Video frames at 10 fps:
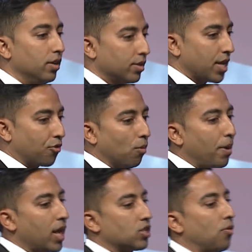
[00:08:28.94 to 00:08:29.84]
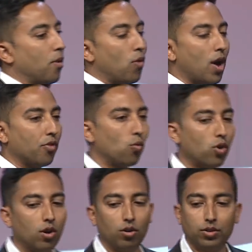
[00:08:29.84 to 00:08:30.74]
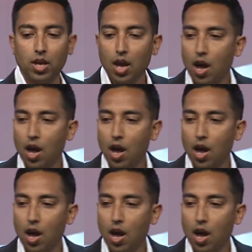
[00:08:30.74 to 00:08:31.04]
central banks from around the world,